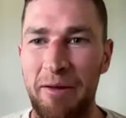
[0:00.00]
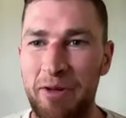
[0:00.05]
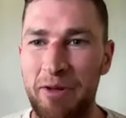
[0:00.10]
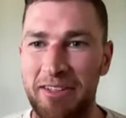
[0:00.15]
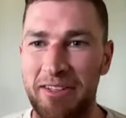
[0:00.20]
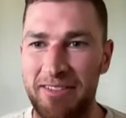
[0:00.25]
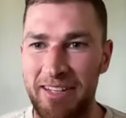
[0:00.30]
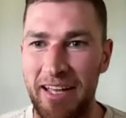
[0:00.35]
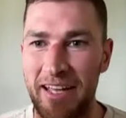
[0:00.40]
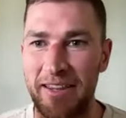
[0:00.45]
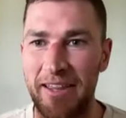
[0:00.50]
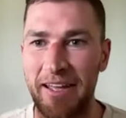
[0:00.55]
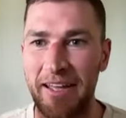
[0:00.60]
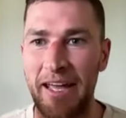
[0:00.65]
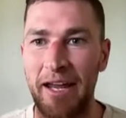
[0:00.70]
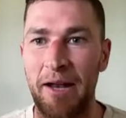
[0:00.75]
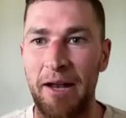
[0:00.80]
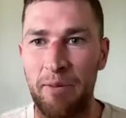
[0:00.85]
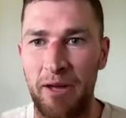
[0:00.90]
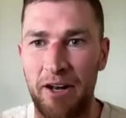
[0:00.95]
but say they
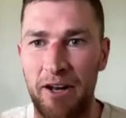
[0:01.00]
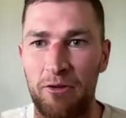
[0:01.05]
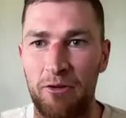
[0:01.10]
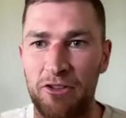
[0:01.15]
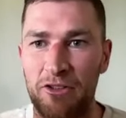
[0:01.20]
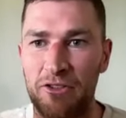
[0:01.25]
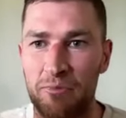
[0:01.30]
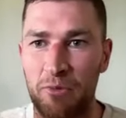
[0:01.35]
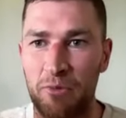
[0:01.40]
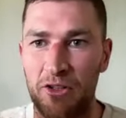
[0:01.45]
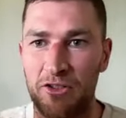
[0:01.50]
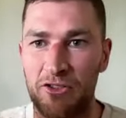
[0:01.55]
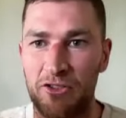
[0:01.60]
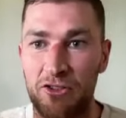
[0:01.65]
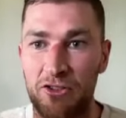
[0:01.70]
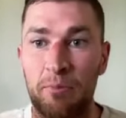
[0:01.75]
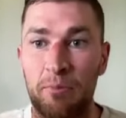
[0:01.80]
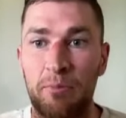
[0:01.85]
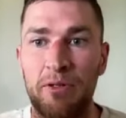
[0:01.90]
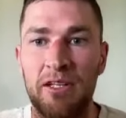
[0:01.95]
get a better response
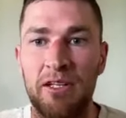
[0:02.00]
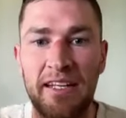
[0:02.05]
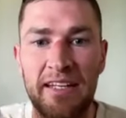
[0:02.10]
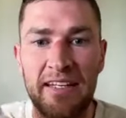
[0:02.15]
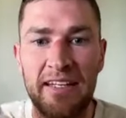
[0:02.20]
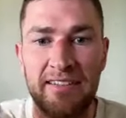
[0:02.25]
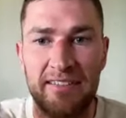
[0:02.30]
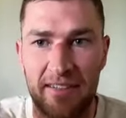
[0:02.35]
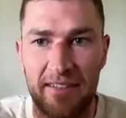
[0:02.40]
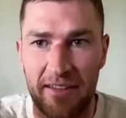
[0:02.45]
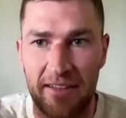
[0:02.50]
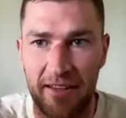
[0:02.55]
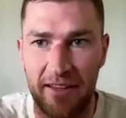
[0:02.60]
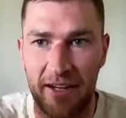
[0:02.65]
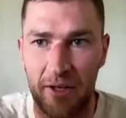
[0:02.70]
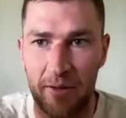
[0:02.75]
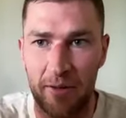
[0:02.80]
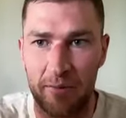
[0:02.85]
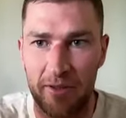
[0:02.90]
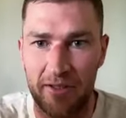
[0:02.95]
to please the
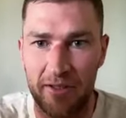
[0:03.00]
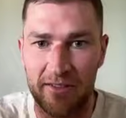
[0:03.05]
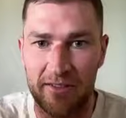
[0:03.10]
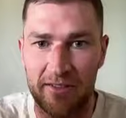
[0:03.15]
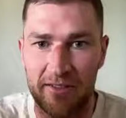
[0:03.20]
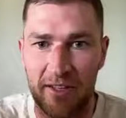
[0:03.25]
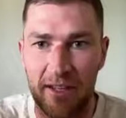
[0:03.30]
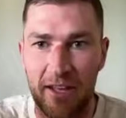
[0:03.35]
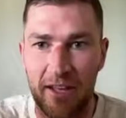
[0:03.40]
therapist.